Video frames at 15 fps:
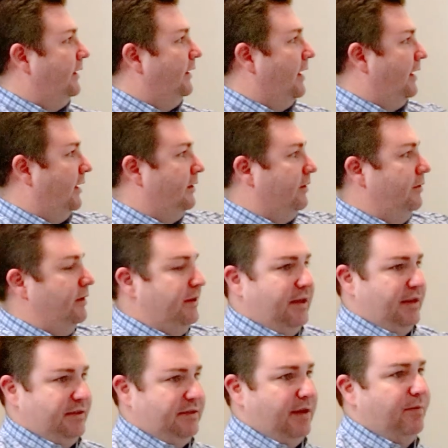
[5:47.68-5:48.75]
Yeah, I included
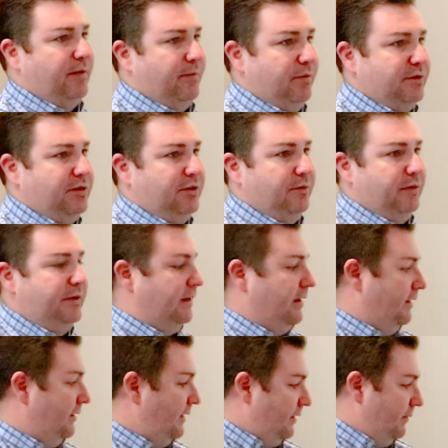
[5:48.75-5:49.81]
that step number 2 in
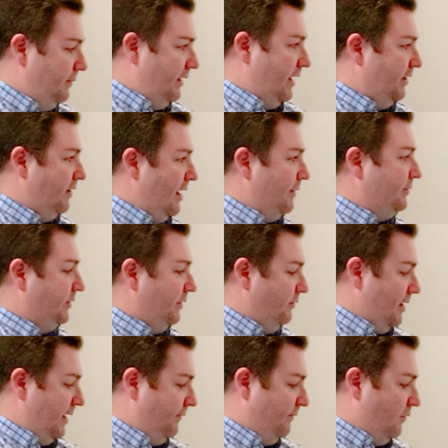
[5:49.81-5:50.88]
there. But yeah, you're
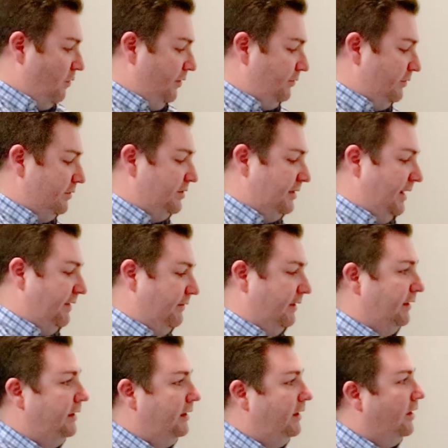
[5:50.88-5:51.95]
absolutely right. 4 through
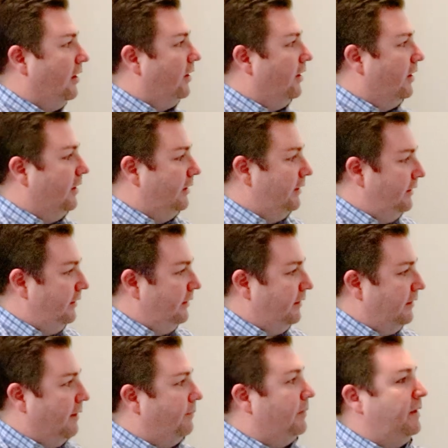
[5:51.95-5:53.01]
7 are
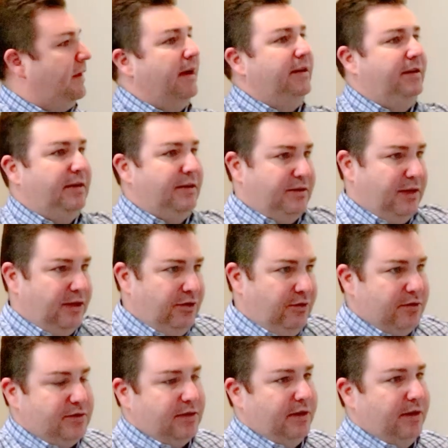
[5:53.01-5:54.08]
applied
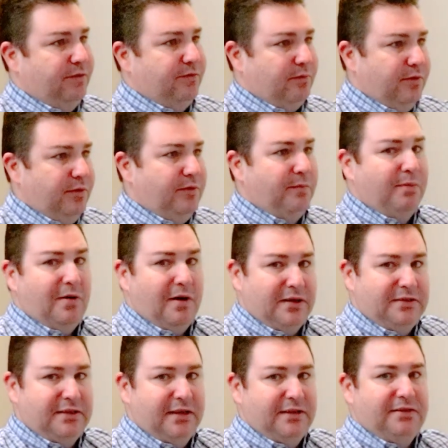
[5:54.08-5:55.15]
continuously through the
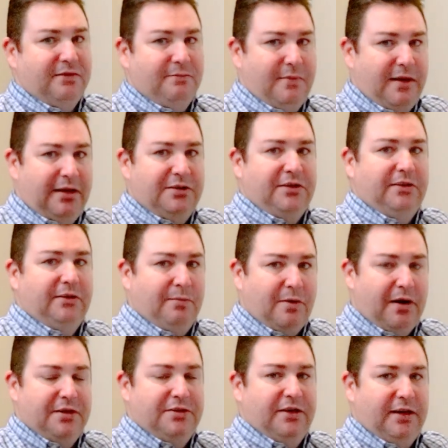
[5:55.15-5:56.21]
process of managing the
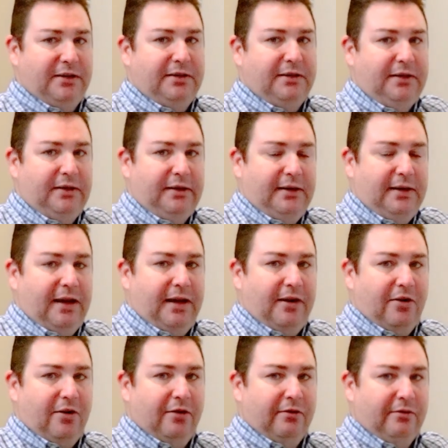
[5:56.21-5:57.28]
project
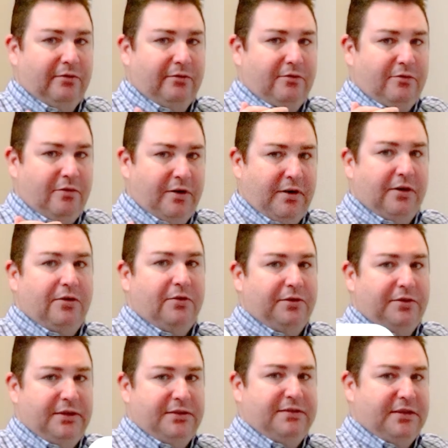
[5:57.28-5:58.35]
and are
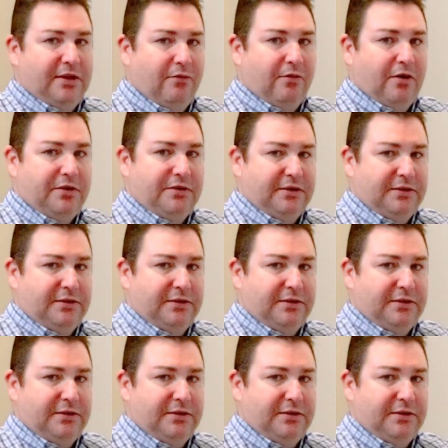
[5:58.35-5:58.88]
critical to its overall